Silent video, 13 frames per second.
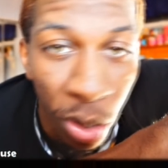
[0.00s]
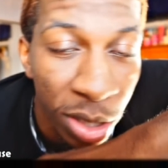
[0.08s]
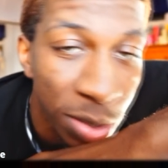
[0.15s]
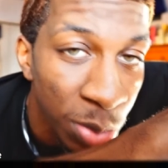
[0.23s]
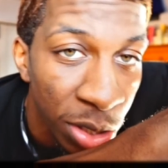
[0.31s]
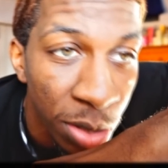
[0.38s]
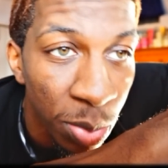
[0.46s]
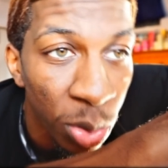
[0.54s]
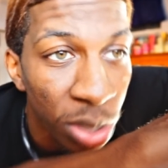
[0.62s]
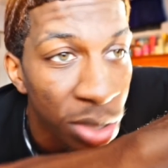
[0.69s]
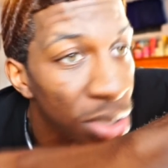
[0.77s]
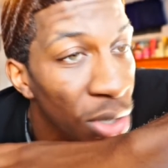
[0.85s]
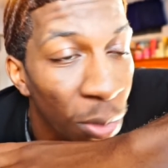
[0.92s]
brush, medium
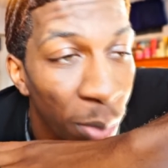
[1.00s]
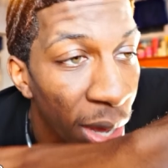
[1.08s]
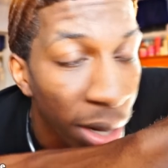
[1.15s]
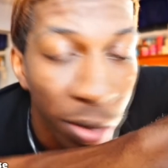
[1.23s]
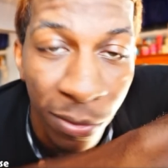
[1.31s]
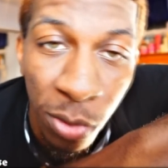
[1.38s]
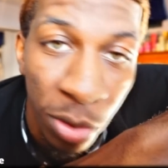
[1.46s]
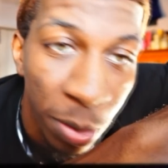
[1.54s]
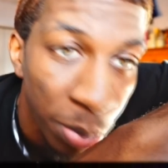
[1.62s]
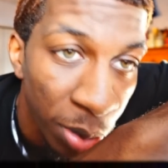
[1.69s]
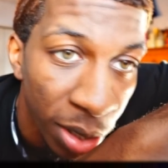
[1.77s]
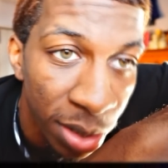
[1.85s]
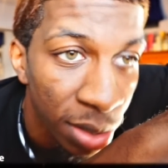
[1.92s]
brush, it don't matter if you're on a
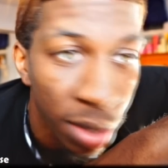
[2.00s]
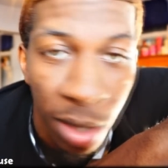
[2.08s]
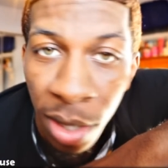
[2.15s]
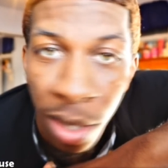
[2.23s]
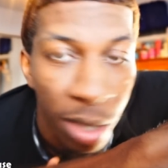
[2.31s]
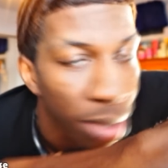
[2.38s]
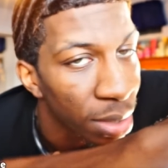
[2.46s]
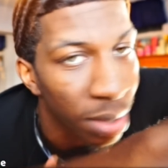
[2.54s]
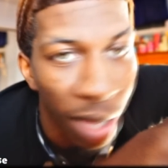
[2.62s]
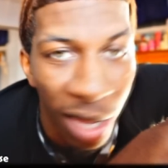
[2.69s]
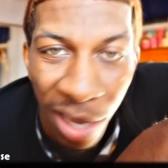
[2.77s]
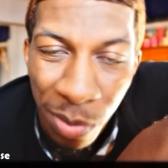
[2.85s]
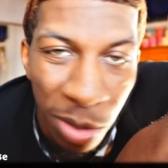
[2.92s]
budget. The
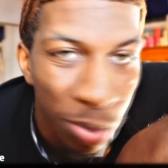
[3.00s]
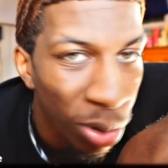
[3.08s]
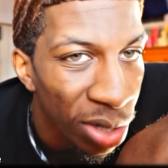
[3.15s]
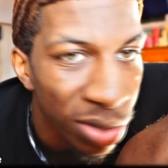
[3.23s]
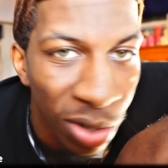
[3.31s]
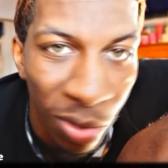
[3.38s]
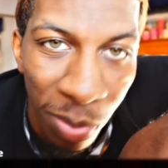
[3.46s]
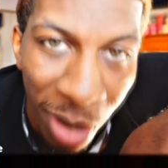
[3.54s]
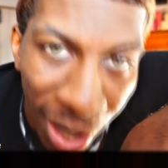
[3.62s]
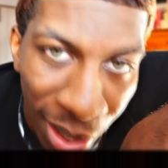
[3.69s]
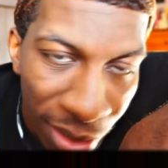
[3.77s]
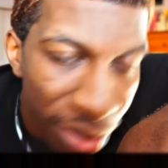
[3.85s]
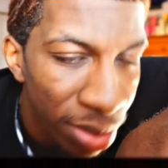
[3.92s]
name of the brush don't
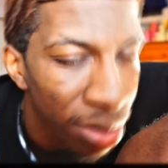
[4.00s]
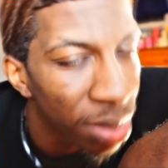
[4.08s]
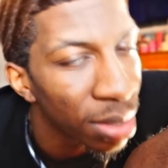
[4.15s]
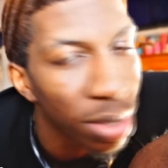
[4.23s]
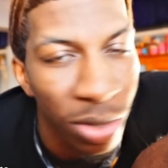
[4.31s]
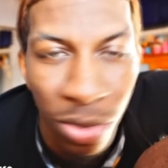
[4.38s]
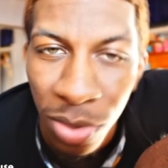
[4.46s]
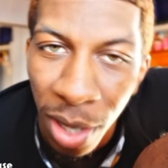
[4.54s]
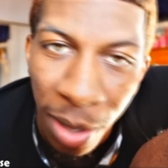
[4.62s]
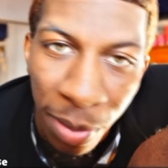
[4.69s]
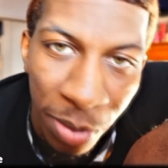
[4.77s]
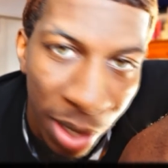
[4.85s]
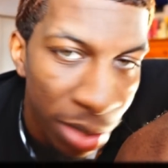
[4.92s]
matter. Do
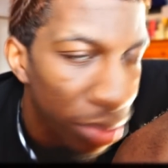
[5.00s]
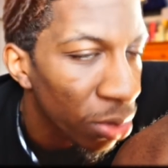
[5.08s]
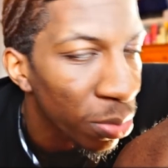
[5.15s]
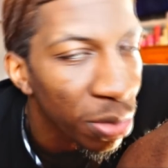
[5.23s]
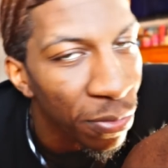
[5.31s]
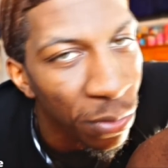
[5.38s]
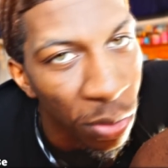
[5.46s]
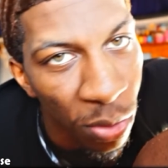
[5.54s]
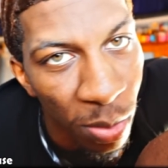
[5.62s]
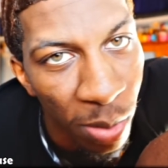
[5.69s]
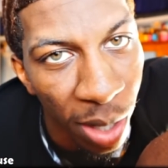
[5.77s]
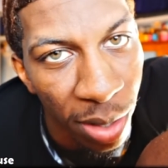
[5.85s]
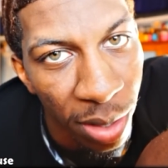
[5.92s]
not matter. Don't be
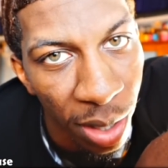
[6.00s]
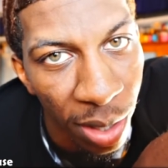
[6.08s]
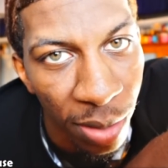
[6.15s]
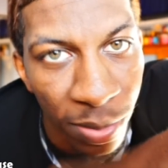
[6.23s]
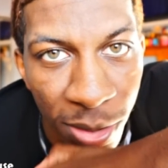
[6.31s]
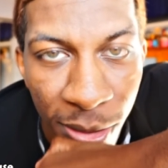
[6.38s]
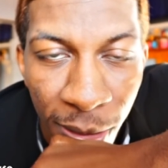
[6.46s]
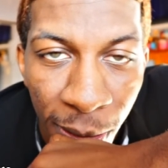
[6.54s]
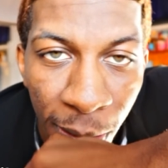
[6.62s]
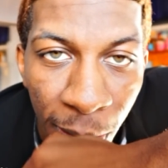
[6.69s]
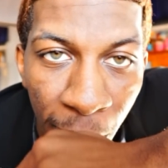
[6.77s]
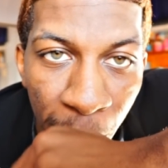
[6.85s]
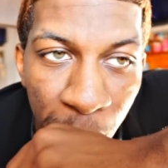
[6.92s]
fooled by the names.
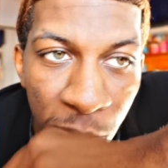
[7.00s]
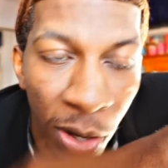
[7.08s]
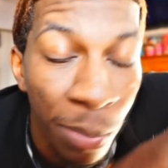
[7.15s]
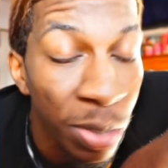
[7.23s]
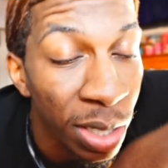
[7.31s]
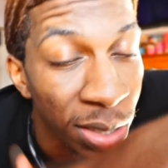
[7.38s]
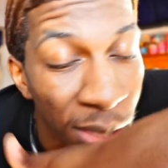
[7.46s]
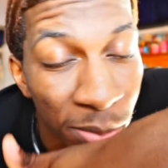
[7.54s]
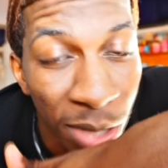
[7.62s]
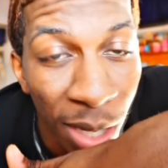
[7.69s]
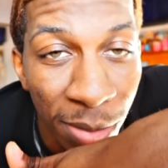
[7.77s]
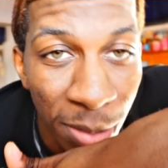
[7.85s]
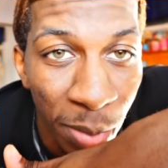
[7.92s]
So I mean,
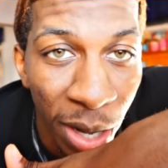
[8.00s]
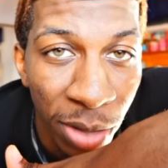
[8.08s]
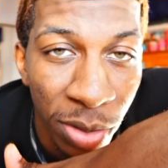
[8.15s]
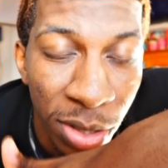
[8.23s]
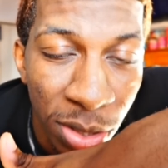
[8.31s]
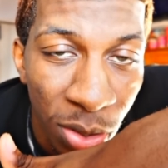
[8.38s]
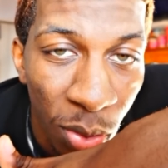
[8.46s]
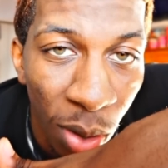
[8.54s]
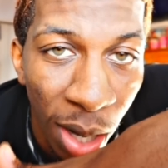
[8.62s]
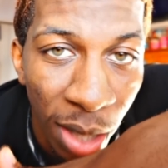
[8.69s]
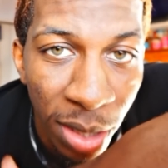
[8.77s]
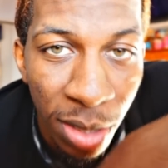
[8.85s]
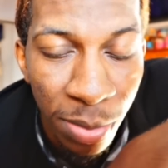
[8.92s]
sometimes it matters because of the
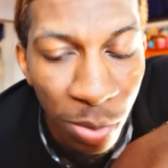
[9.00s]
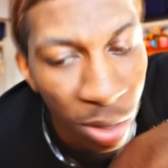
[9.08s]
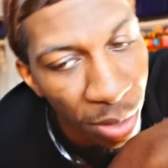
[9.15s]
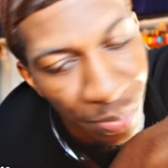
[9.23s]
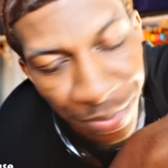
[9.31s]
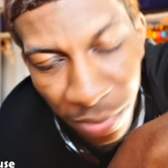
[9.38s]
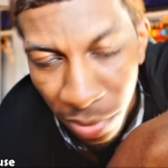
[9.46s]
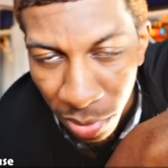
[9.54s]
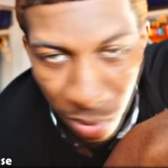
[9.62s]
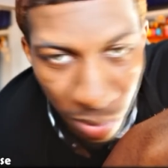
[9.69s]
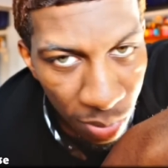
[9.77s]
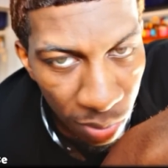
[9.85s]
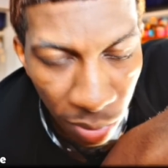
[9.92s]
quality, but
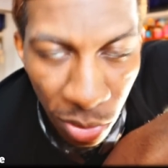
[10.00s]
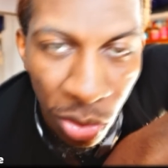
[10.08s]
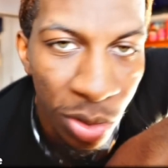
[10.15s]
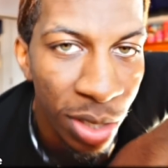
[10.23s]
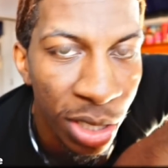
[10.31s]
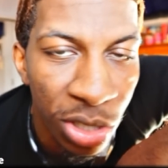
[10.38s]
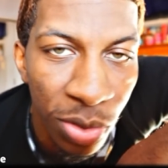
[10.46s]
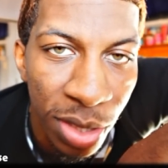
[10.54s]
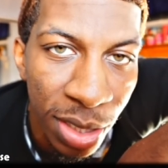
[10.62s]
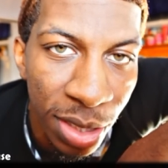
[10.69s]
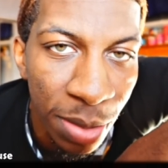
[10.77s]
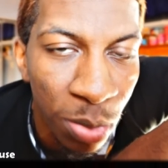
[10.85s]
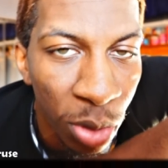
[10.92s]
you can get you a
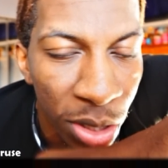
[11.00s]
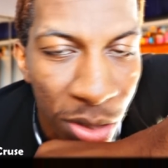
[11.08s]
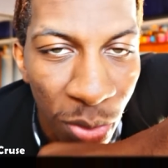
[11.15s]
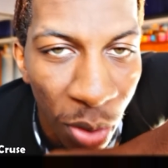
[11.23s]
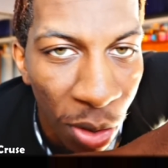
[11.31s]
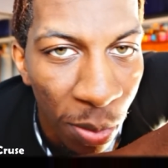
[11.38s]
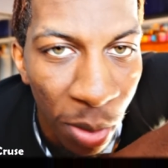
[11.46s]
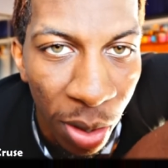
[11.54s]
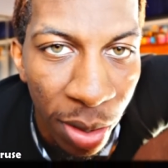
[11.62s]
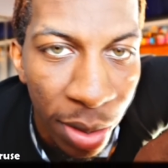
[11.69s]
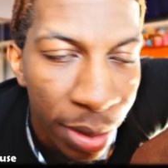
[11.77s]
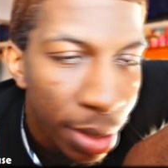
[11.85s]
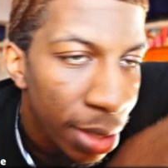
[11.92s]
decent brush in
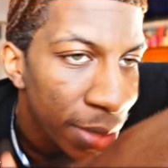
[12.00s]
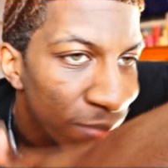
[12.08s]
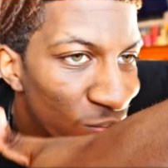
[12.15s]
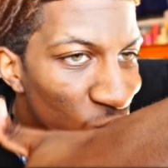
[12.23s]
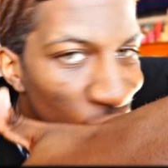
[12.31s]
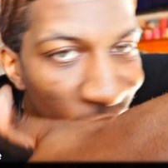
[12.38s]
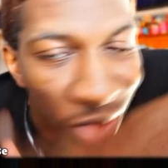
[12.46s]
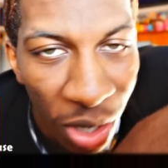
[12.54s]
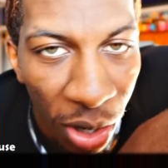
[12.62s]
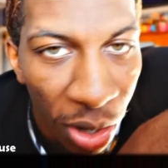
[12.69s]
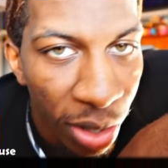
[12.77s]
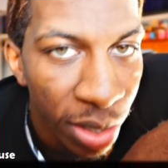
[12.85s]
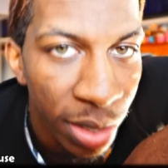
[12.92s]
Walmart,
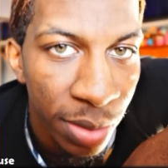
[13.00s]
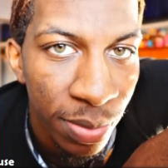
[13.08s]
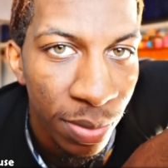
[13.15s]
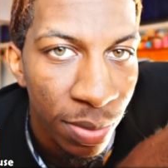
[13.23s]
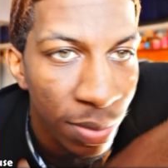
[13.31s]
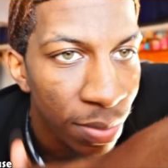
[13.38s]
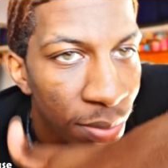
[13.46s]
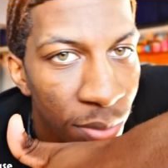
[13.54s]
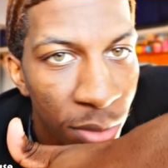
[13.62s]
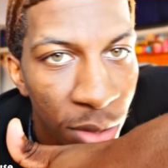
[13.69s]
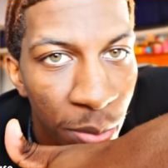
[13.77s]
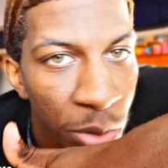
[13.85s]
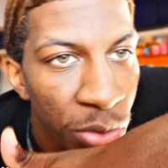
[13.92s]
Target,
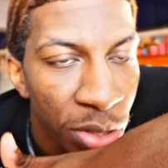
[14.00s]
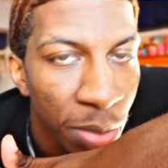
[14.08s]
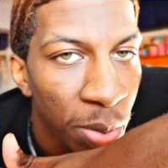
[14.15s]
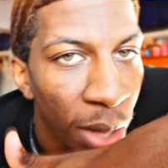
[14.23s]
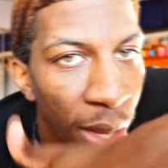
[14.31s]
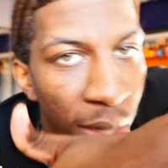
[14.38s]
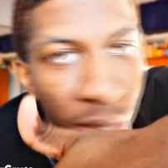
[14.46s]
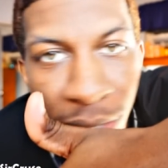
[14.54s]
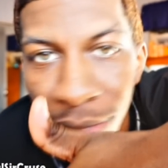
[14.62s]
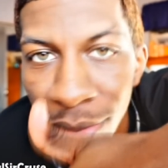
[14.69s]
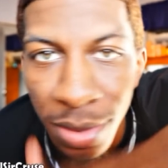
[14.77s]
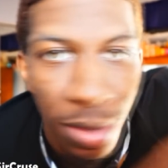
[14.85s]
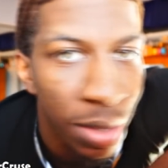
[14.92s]
the beauty supply,
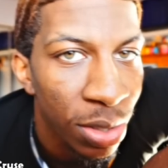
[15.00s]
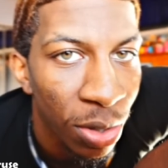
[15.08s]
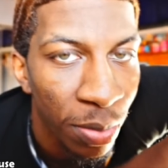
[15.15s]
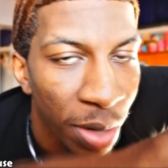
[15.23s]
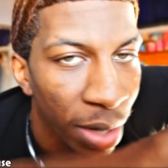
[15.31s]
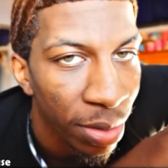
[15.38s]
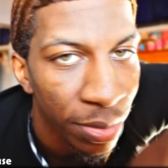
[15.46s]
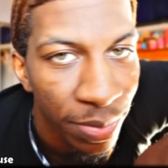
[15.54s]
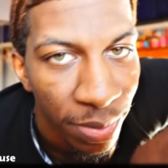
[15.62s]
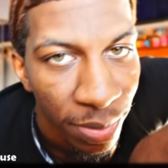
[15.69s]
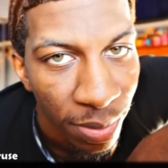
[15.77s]
it don't matter.